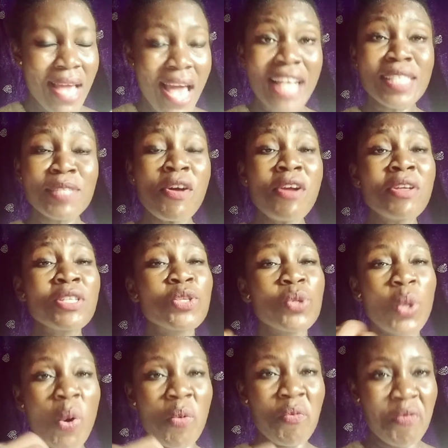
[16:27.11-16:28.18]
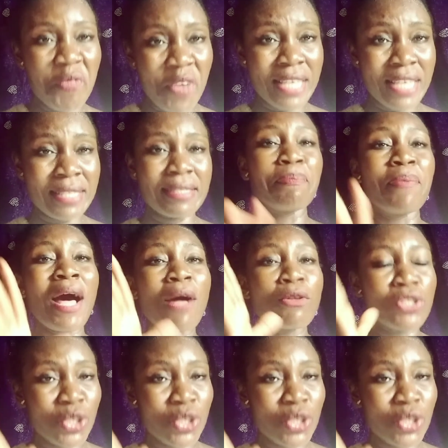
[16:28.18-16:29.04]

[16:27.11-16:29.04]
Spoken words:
As far as you're convinced about